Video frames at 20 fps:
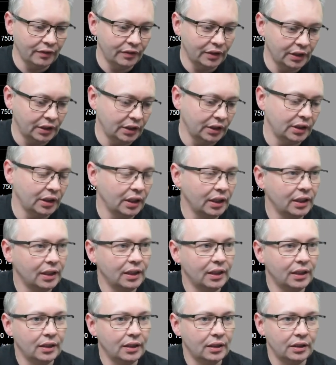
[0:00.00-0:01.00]
This is a
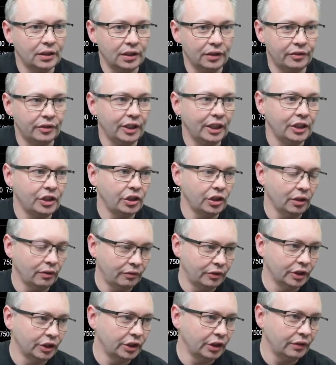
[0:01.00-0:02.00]
differential
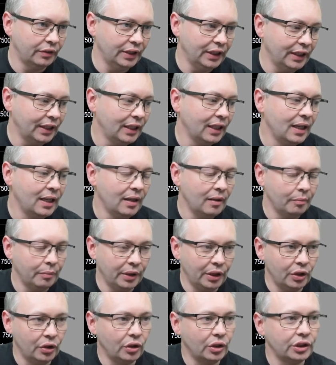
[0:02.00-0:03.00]
front or rear, but
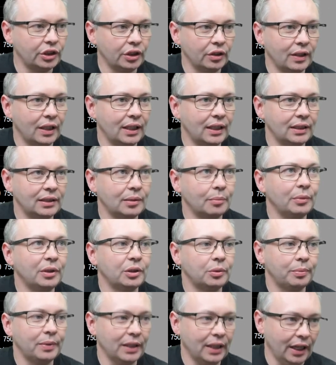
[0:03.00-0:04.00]
it also has a
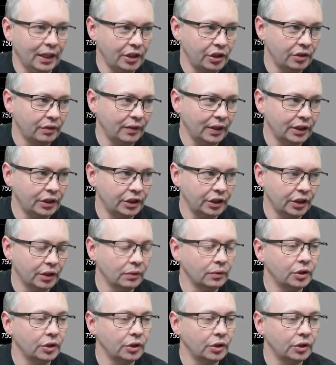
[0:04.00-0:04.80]
multiplication ratio.